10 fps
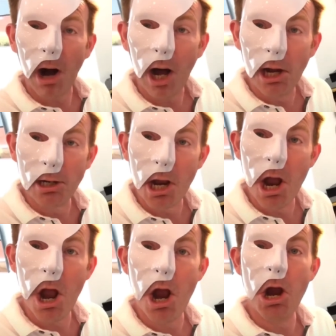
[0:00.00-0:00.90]
honest people
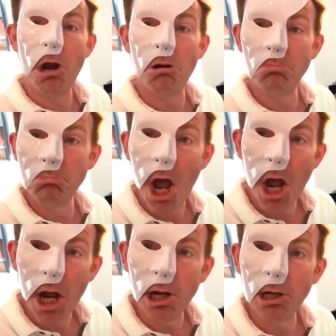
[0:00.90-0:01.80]
stalk other people.
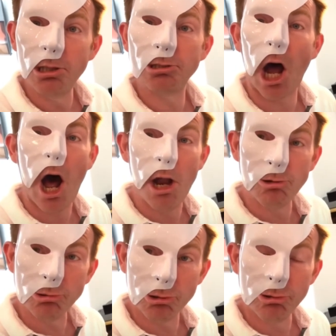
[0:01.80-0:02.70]
I have no idea
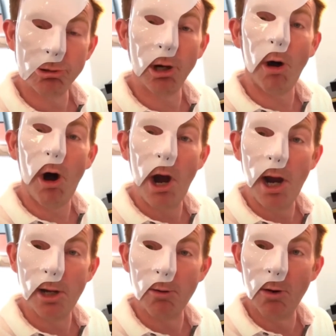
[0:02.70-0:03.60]
what's going on,
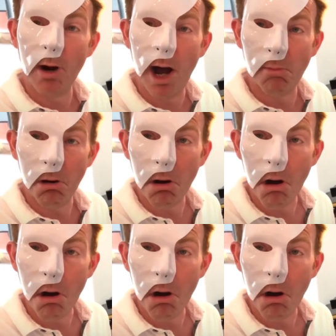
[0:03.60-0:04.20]
but it seems very